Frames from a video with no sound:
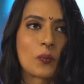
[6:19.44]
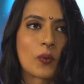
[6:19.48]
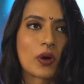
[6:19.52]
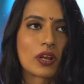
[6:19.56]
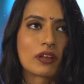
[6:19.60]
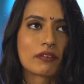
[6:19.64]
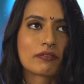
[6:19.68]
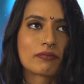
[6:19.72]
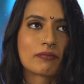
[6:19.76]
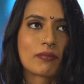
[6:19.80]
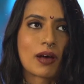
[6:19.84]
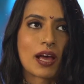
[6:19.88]

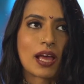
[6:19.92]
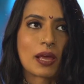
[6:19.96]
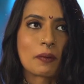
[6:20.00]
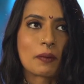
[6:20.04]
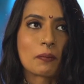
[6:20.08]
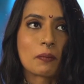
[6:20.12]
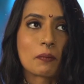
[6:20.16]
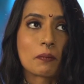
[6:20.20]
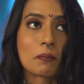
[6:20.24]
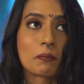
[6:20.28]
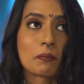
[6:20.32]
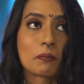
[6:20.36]
One of
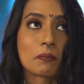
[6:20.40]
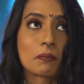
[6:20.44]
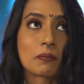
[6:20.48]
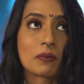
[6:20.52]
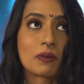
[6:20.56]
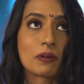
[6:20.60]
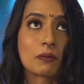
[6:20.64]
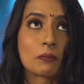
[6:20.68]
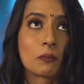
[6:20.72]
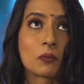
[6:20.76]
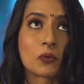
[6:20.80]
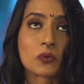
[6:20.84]
my
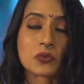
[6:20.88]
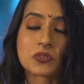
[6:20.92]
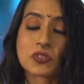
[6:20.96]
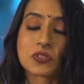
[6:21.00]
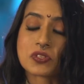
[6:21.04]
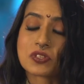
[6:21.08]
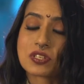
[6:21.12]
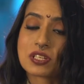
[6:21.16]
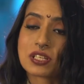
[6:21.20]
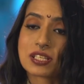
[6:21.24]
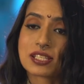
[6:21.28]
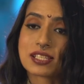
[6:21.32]

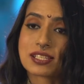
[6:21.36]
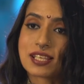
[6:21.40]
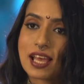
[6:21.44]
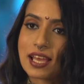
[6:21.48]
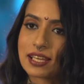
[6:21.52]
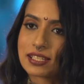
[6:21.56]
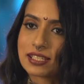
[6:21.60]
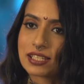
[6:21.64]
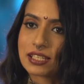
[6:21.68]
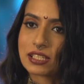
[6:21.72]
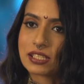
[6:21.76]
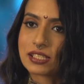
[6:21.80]
most
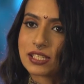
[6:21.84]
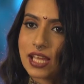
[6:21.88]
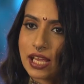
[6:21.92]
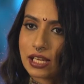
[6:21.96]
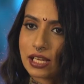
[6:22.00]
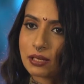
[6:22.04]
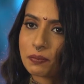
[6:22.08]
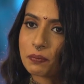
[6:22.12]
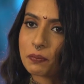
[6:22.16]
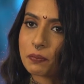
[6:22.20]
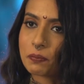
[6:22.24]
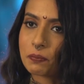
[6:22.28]
exciting
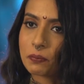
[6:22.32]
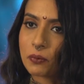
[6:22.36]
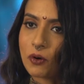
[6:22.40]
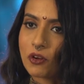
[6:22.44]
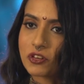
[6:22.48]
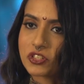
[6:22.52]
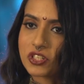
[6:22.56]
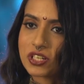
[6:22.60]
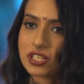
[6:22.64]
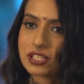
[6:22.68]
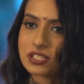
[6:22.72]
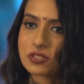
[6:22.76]
tech
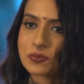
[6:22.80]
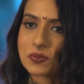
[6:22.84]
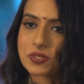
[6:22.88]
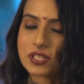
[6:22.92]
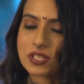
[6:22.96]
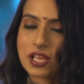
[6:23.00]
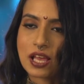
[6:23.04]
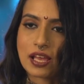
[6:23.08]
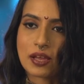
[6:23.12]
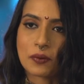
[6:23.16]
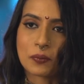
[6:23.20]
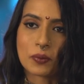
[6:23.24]
projects
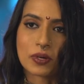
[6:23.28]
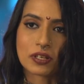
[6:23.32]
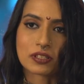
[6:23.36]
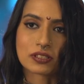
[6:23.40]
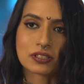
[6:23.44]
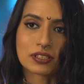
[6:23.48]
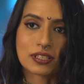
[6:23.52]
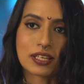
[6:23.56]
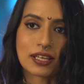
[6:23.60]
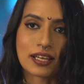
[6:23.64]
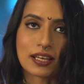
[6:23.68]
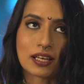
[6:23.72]
was I
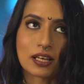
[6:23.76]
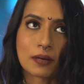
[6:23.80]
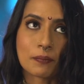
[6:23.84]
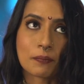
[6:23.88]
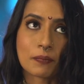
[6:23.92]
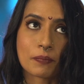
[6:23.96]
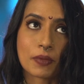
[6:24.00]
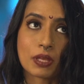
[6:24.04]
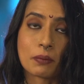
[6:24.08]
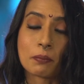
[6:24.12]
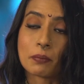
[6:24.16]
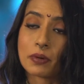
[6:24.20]
worked
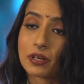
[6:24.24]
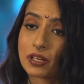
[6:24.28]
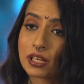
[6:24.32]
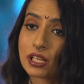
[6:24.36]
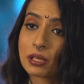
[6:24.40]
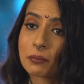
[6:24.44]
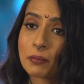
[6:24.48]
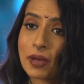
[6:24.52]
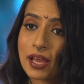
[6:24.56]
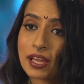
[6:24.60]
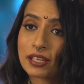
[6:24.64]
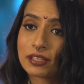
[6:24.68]
in
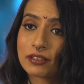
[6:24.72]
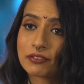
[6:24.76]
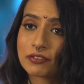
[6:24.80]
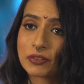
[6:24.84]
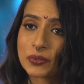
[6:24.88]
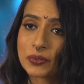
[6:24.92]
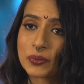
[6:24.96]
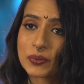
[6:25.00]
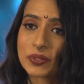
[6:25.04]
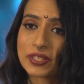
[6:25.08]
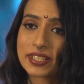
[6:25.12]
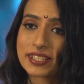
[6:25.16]
Burning Man
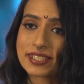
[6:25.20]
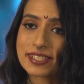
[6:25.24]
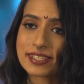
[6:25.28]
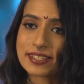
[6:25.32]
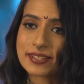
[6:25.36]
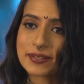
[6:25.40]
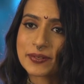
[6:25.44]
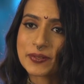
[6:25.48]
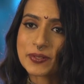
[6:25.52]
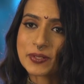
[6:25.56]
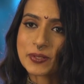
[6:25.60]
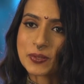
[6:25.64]
a few
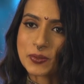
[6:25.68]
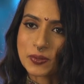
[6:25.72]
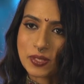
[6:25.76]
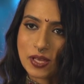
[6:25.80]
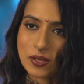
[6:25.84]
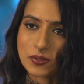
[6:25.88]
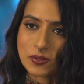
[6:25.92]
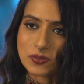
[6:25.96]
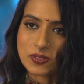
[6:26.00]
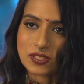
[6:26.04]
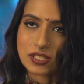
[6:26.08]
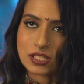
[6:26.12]
years ago in
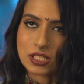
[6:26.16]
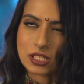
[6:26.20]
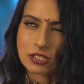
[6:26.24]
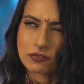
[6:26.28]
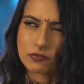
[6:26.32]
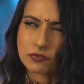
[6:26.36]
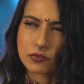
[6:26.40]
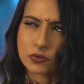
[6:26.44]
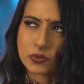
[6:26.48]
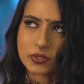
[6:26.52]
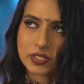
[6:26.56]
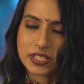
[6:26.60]

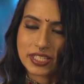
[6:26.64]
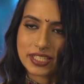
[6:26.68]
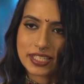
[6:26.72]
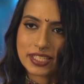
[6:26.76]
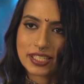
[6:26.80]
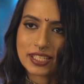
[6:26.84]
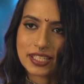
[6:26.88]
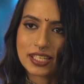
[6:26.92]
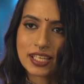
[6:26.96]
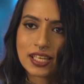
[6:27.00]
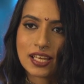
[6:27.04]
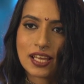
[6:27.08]

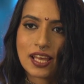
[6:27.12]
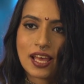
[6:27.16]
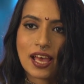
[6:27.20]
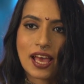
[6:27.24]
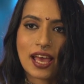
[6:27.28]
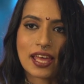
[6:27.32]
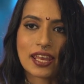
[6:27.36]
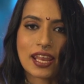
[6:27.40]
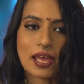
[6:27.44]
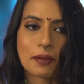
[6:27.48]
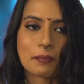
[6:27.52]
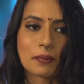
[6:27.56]
2014,
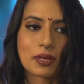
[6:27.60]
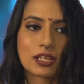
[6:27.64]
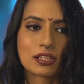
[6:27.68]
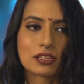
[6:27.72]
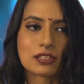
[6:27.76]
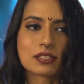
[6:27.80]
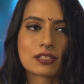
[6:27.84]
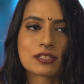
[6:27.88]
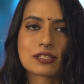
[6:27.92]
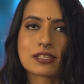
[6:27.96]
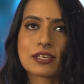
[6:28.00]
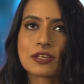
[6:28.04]
and I
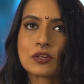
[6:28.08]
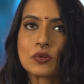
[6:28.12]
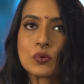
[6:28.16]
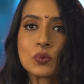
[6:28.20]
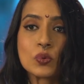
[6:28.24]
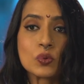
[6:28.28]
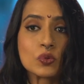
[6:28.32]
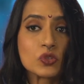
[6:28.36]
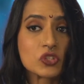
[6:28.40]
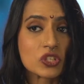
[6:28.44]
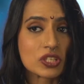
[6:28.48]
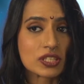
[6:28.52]
made this
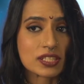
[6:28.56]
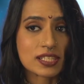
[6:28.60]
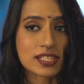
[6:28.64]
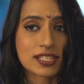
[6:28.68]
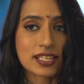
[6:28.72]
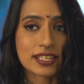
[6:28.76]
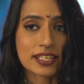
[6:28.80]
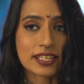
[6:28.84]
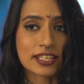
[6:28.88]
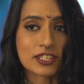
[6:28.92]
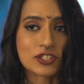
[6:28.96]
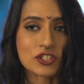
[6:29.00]
huge
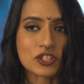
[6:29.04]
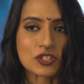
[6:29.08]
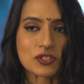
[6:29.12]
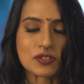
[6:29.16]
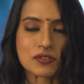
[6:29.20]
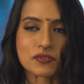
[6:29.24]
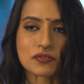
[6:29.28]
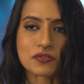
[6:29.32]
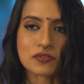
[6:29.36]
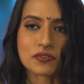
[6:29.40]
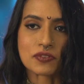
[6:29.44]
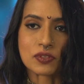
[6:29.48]

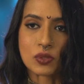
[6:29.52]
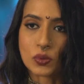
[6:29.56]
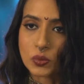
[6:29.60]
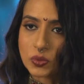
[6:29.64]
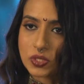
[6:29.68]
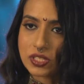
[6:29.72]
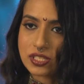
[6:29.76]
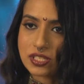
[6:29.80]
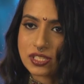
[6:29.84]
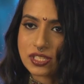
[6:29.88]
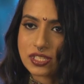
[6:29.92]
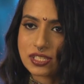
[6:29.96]
installation of
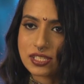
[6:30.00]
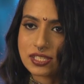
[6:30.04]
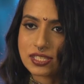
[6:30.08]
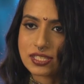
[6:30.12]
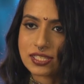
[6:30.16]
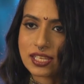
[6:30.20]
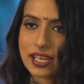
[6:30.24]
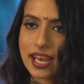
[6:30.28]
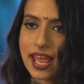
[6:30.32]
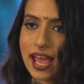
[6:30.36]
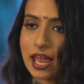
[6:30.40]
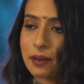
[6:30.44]

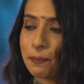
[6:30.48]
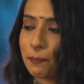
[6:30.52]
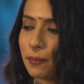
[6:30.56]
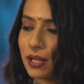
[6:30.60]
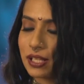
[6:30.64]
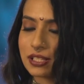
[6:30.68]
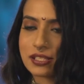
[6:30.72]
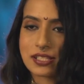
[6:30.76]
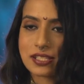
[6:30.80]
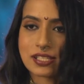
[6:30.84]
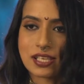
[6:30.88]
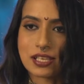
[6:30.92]
lotuses that
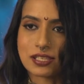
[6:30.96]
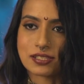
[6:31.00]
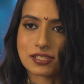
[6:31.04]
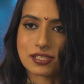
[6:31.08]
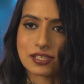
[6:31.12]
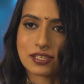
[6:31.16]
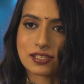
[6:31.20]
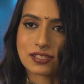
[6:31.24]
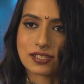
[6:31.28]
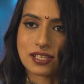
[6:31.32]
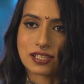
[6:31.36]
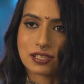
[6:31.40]
had pulse
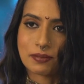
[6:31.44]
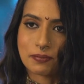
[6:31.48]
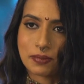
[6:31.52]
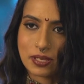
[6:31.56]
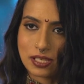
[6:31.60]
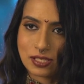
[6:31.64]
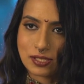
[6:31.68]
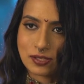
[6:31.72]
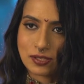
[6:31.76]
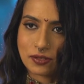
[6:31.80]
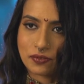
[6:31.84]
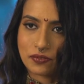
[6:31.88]
sensors at the
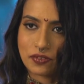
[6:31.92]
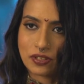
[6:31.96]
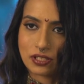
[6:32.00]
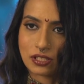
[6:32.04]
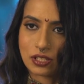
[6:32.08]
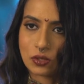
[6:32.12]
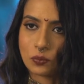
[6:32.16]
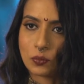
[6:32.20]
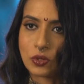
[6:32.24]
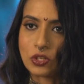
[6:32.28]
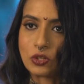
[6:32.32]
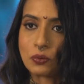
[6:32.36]
base of
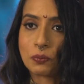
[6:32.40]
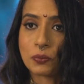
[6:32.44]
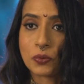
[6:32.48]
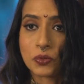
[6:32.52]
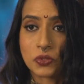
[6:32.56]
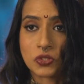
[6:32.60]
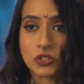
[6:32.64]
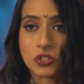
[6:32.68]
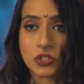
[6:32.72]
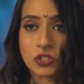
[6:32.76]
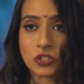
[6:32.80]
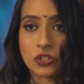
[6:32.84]
it, and when you
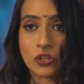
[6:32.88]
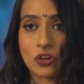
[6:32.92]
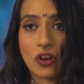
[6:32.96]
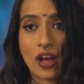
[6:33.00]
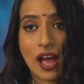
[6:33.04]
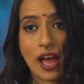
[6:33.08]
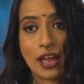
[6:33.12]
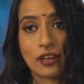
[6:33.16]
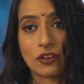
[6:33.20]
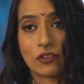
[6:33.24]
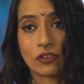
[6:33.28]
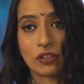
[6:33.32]
put
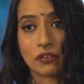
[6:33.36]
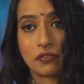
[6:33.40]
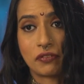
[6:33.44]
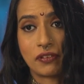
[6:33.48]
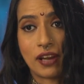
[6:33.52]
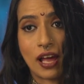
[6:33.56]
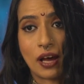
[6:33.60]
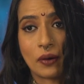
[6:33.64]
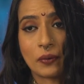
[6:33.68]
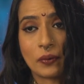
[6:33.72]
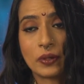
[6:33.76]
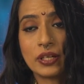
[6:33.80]
your hand on the
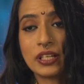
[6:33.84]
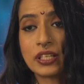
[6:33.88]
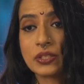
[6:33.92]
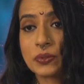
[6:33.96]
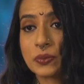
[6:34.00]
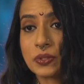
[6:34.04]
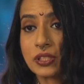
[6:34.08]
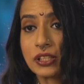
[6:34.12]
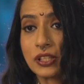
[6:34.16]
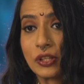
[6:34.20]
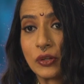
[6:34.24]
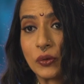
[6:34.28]
flower,
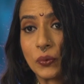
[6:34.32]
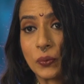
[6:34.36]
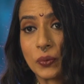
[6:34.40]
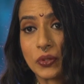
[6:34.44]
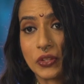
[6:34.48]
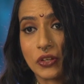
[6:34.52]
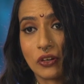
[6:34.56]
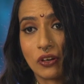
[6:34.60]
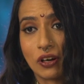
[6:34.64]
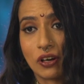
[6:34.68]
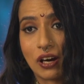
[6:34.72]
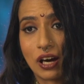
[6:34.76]
it would glow
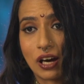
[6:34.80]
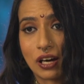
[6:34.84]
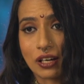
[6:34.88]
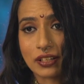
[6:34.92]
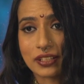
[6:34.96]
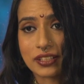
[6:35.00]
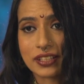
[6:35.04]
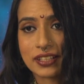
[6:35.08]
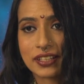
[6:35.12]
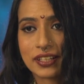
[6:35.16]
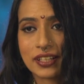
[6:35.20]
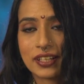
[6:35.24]
with your
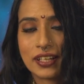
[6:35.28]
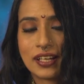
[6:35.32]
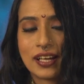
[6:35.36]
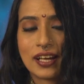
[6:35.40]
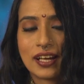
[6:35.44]
heart.